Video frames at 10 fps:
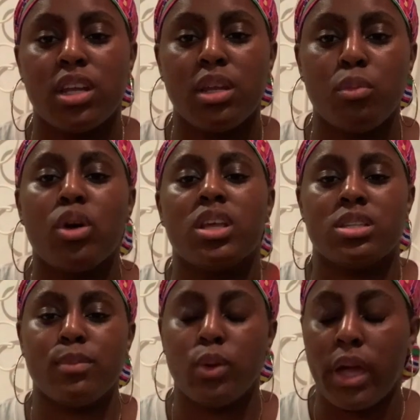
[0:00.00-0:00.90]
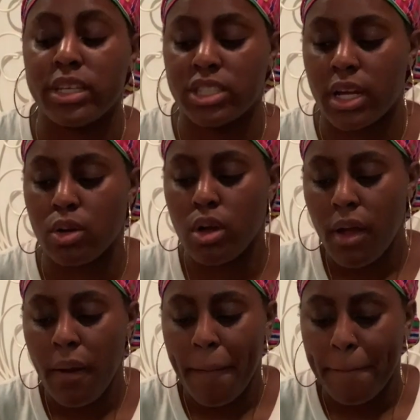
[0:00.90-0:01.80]
anymore, unless I'm doing eyeshadow.
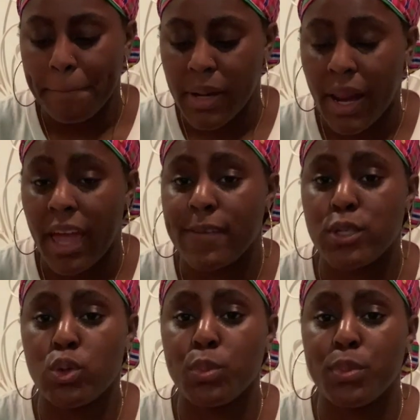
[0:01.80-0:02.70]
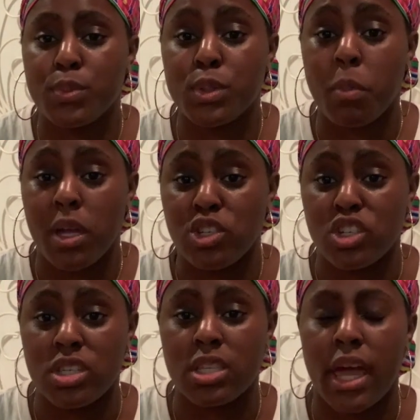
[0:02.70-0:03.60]
But I have two
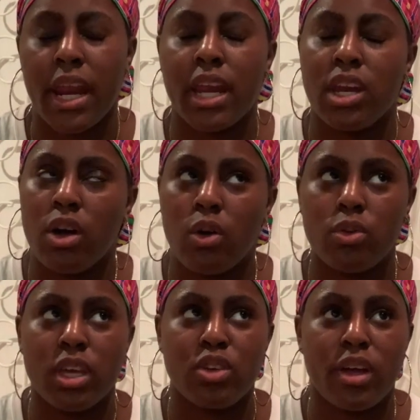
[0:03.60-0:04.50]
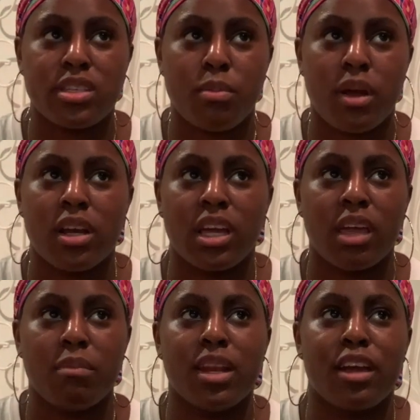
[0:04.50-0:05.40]
sponges, and I know that you guys are probably looking
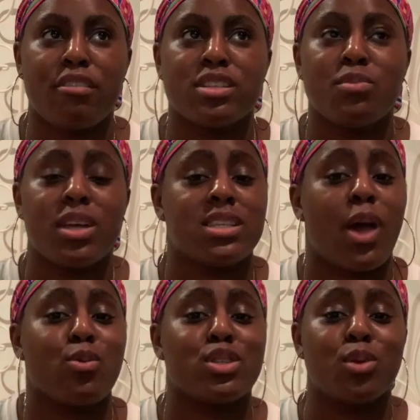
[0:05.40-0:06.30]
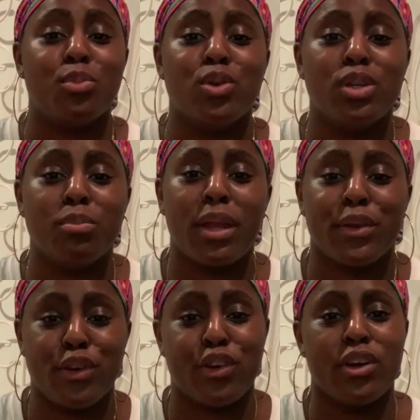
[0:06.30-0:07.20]
at me like crazy because I was the beauty
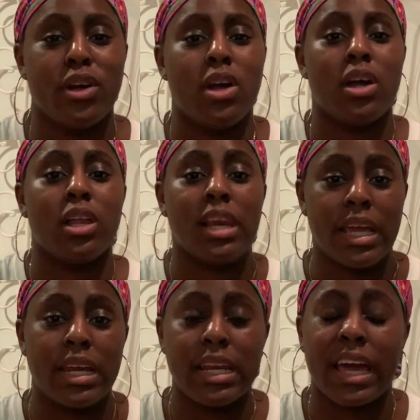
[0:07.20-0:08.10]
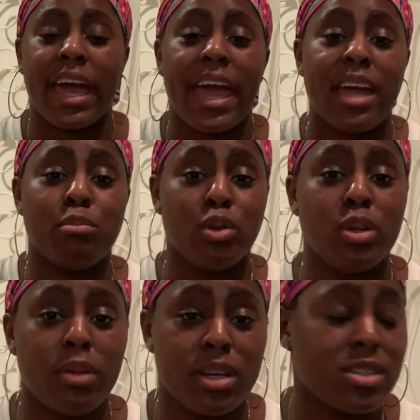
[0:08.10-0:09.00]
blender lady. Like, I had beauty
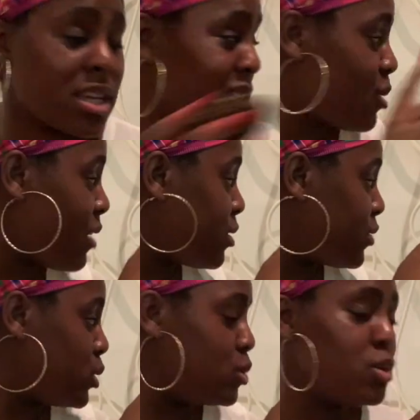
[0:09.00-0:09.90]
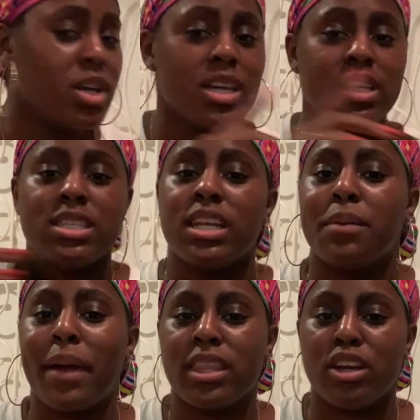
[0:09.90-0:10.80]
blenders. I still have a few sitting
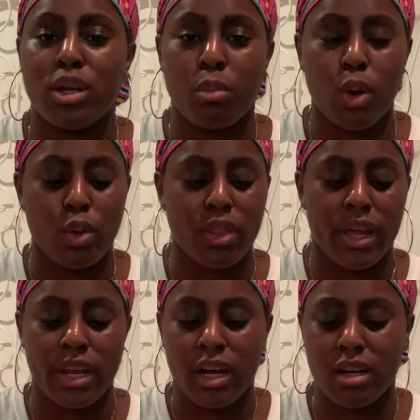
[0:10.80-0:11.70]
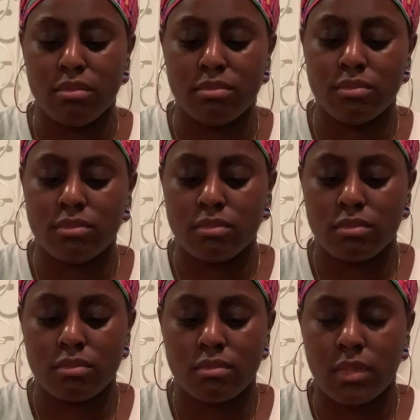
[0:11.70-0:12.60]
back there in a bowl that
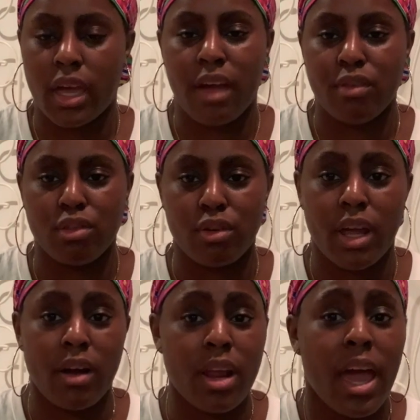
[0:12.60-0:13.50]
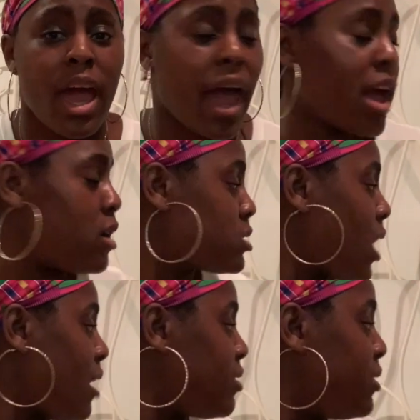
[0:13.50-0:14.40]
I haven't thrown out. I also
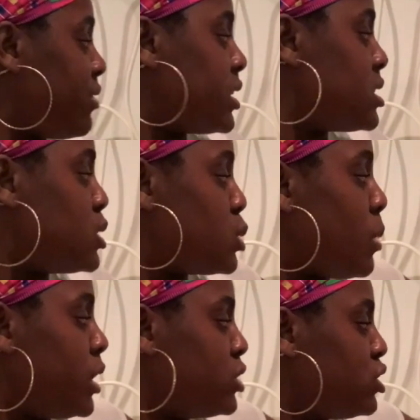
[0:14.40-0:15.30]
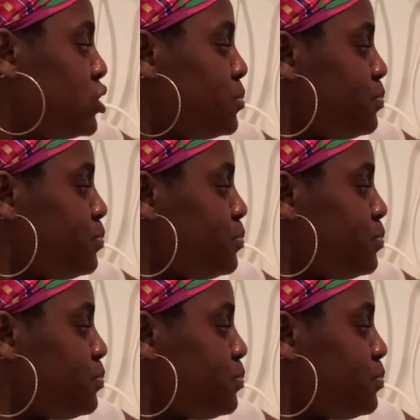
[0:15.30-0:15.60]
have the Fenty sponge.